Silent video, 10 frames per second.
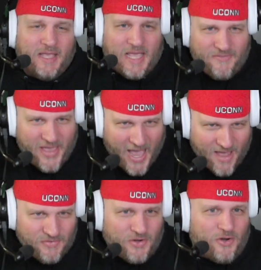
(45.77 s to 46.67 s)
If you
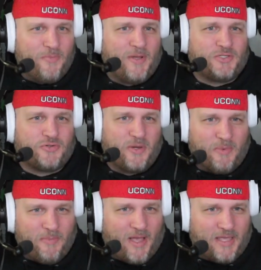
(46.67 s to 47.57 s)
haven't heard about
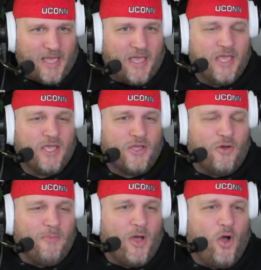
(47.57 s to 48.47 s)
StreamerBot yet, go
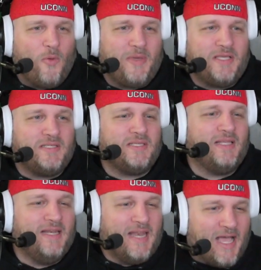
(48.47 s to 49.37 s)
to my homie
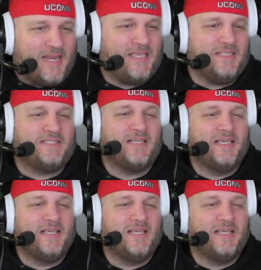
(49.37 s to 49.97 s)
Nutty's,